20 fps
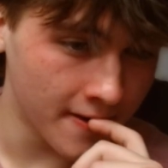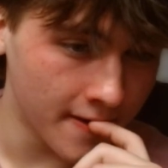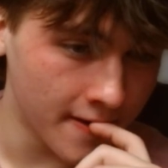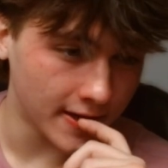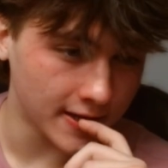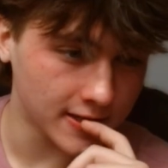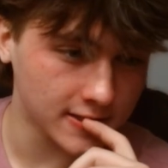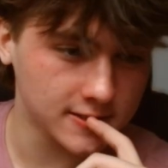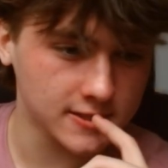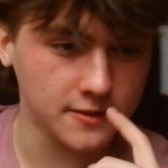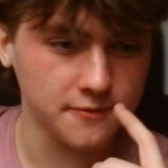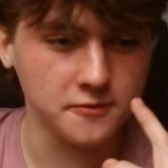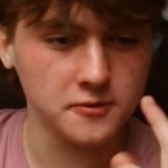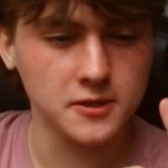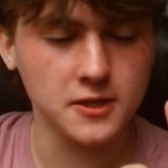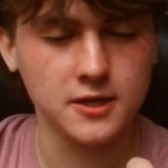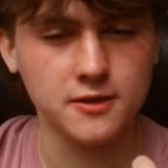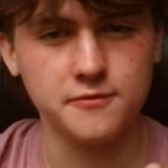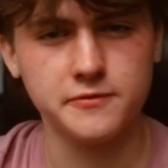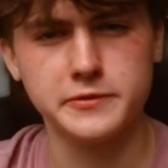except for
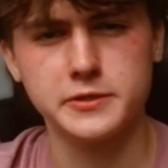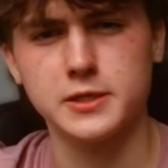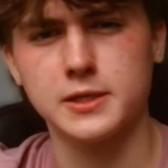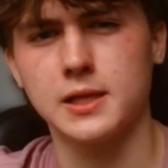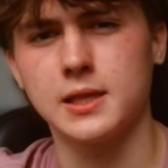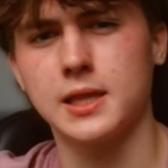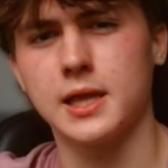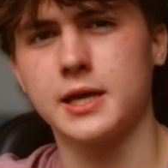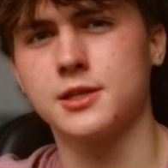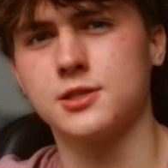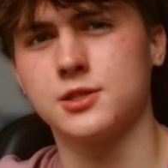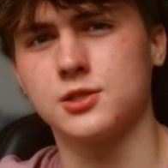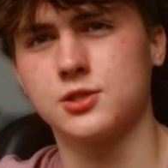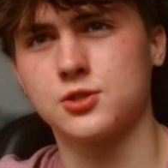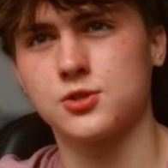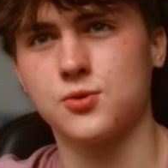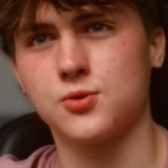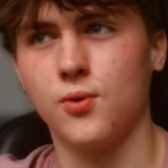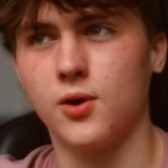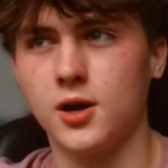like if it's like legs and
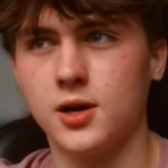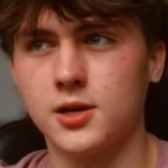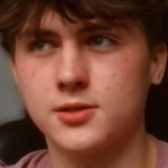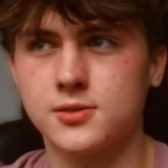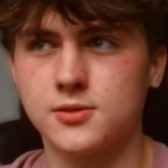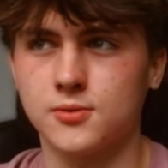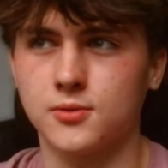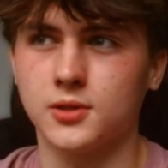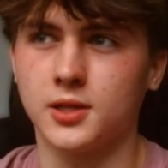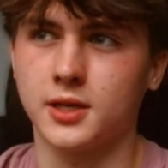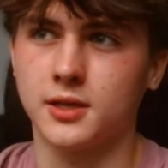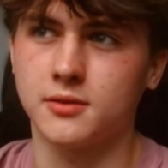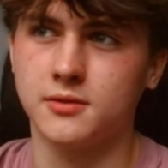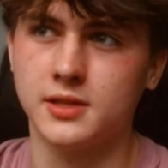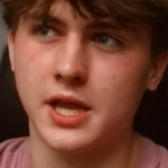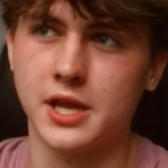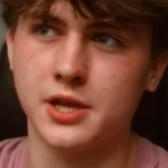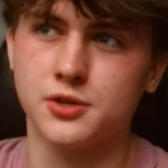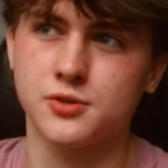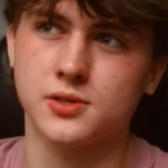squats or like
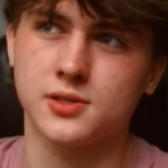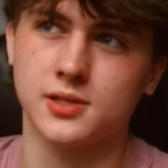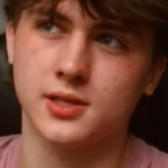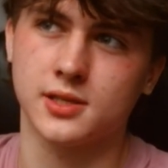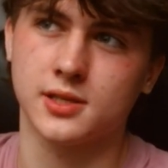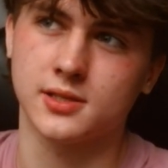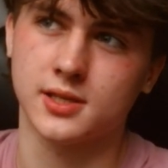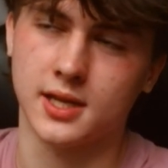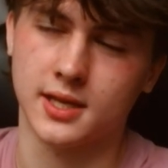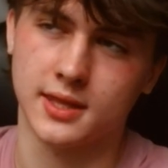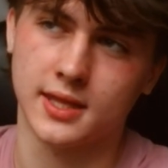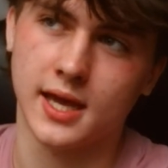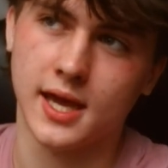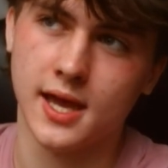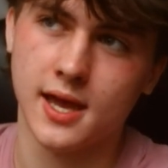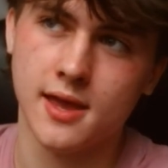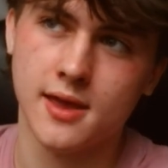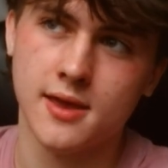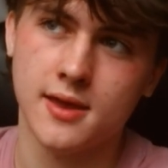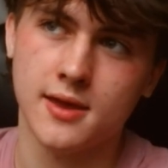dangerous things like
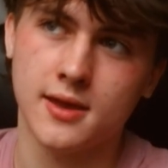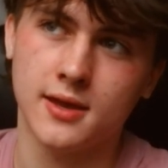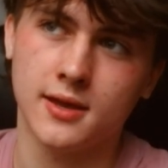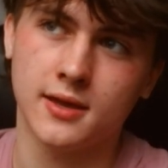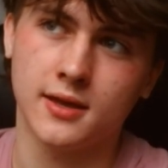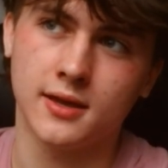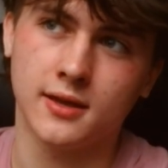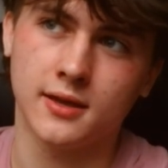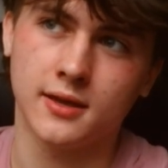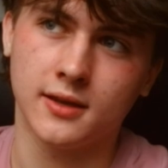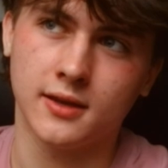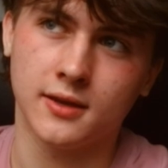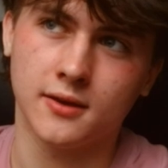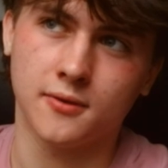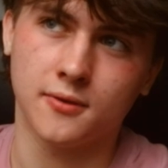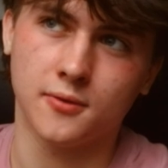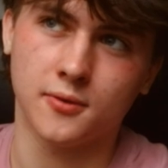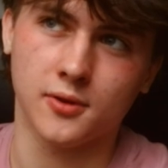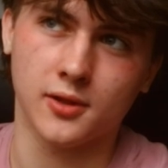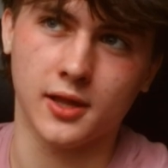that,
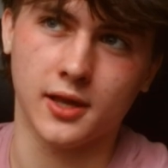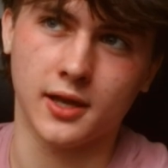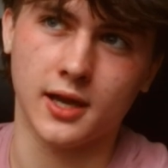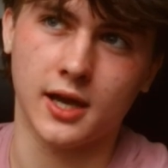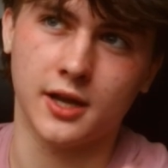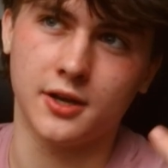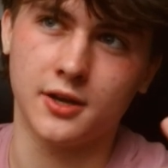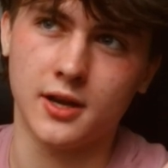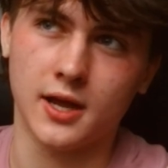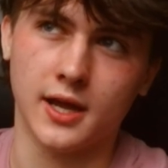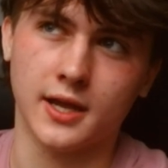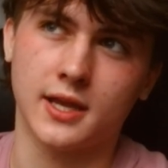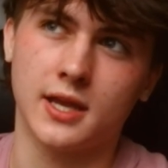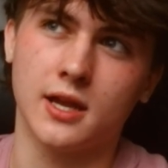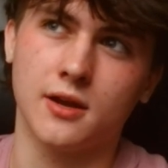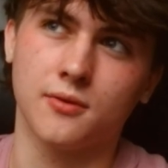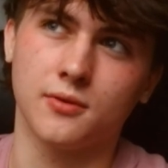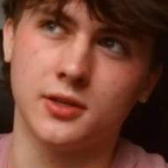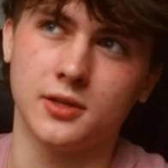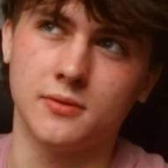or like I
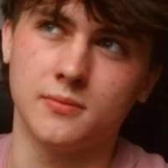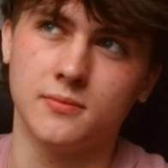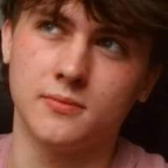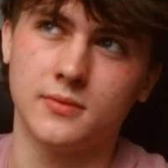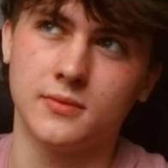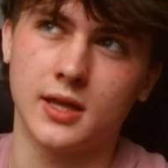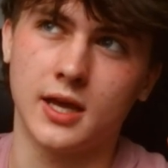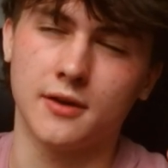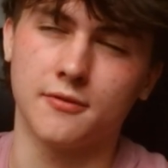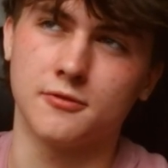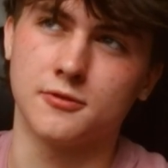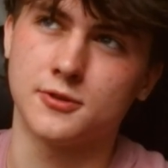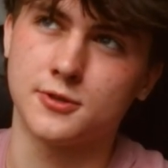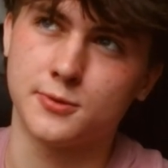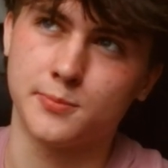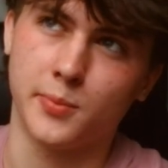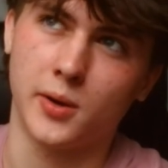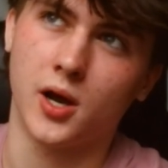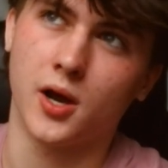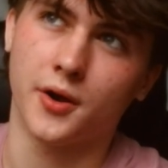can't really have a
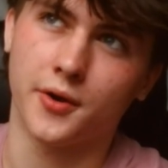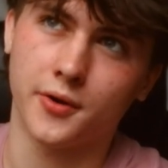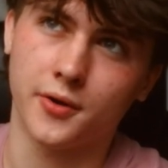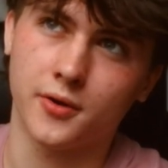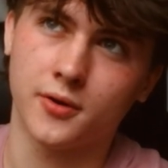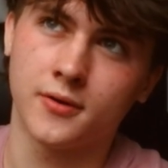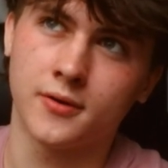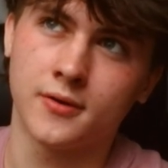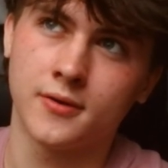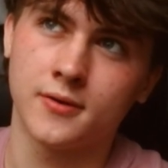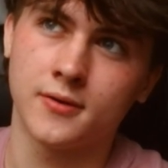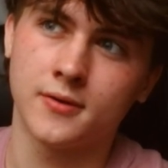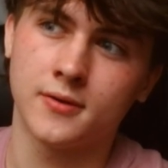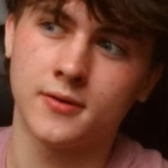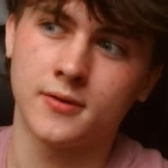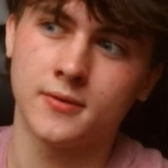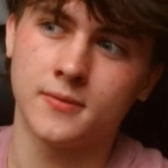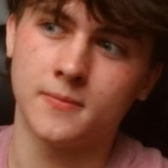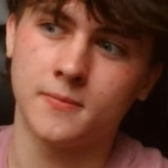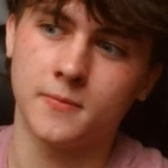spotter,
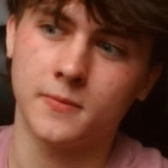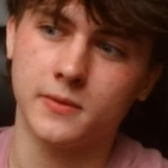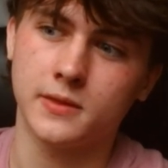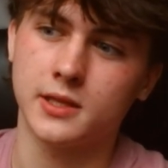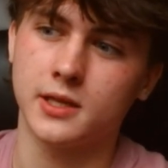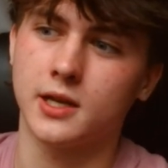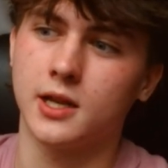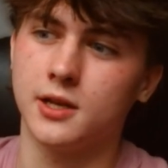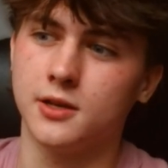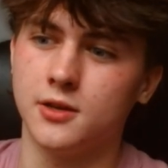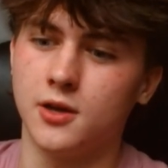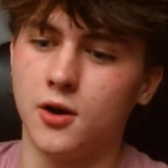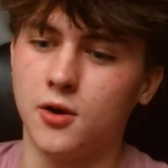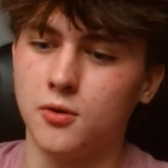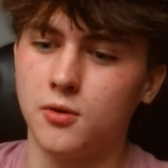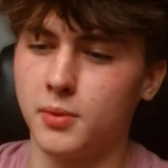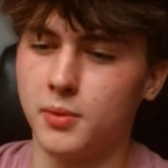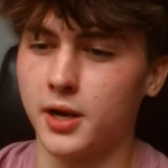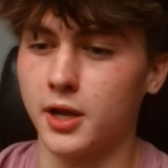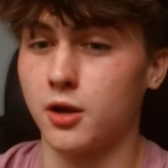then I
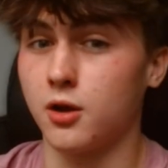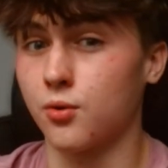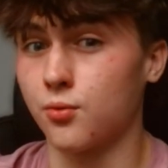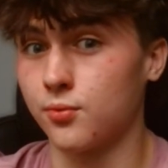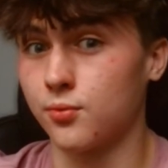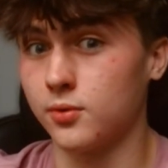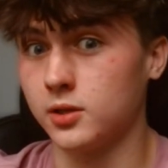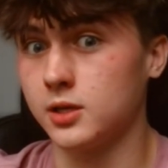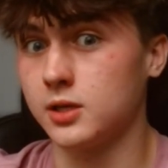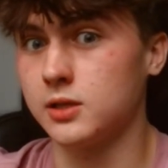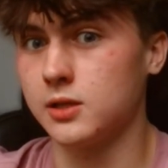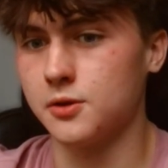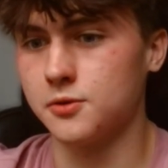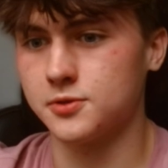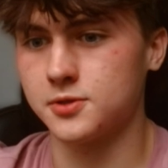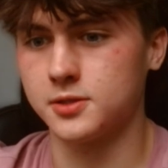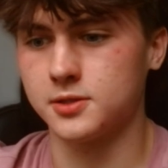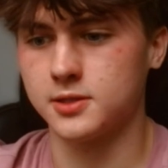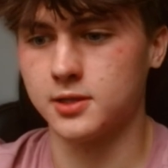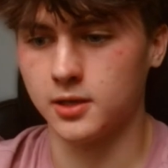don't, but I go really
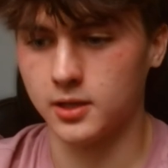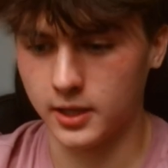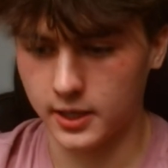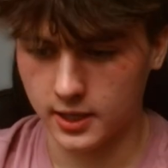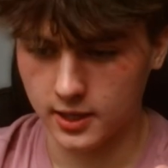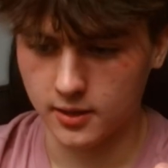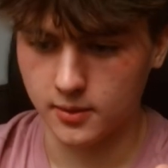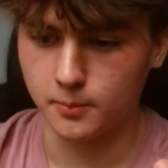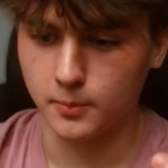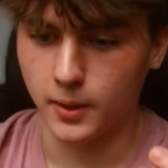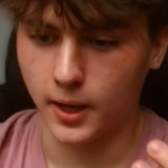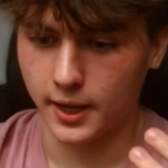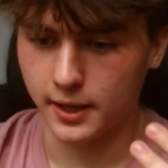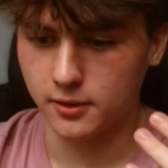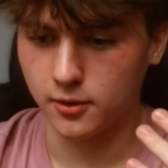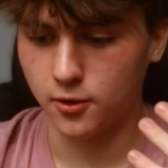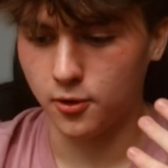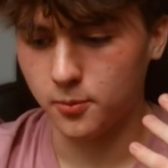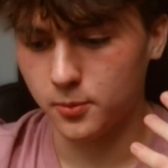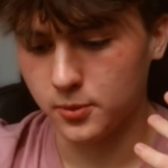close until like I
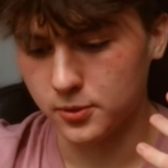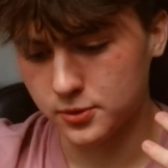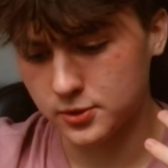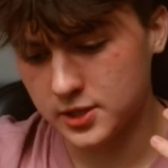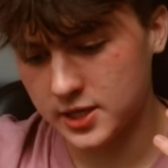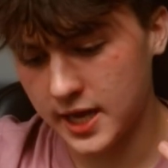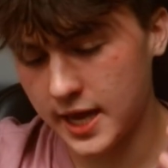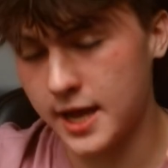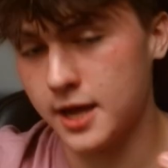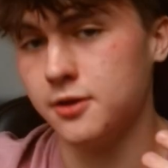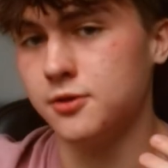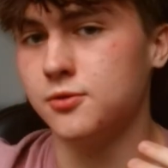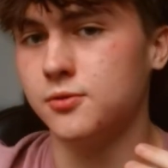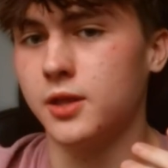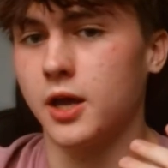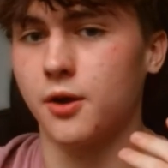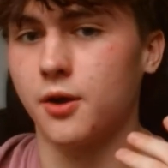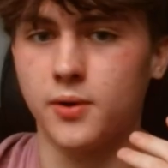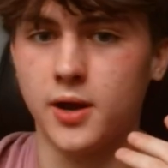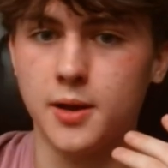almost can't do
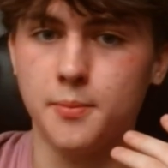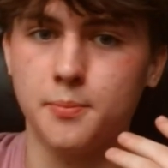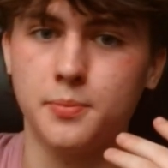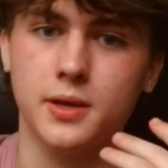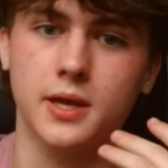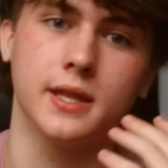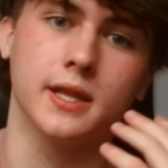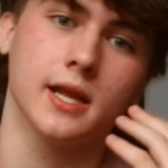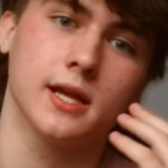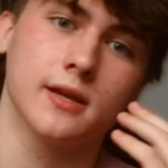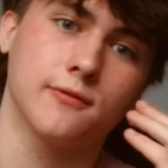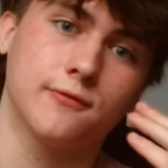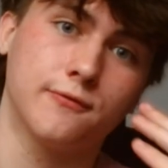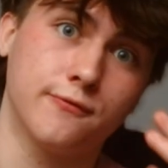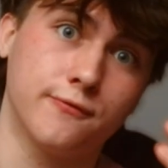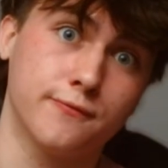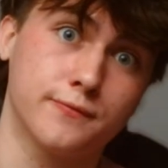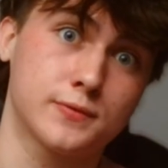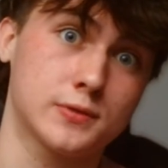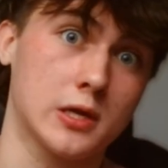that rep and I
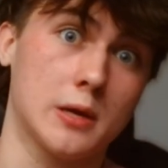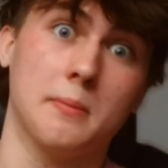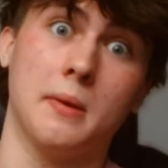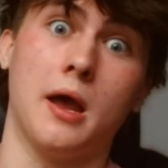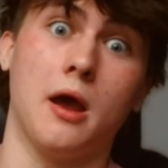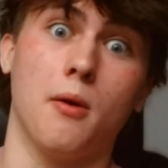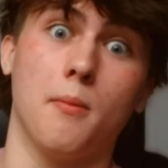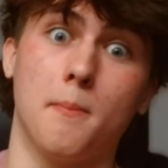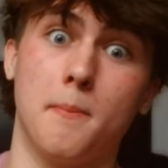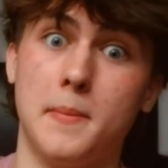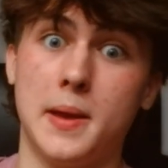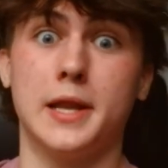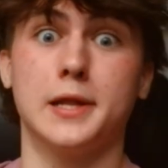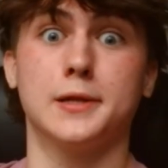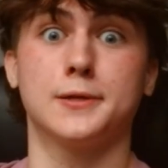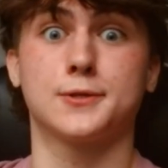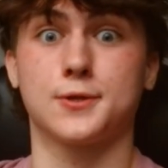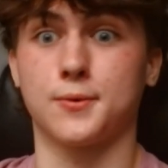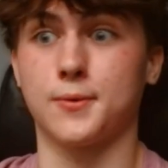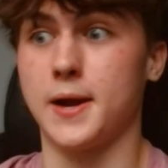somehow
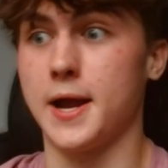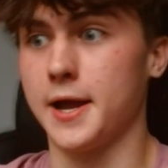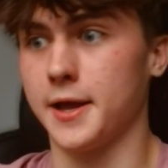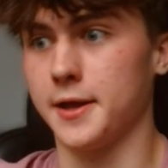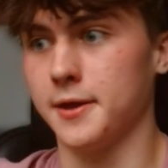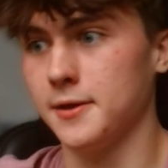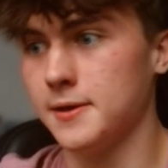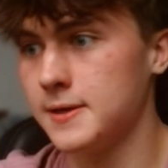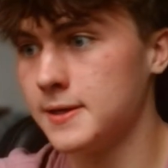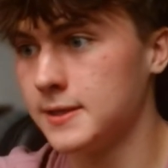manage to rack it.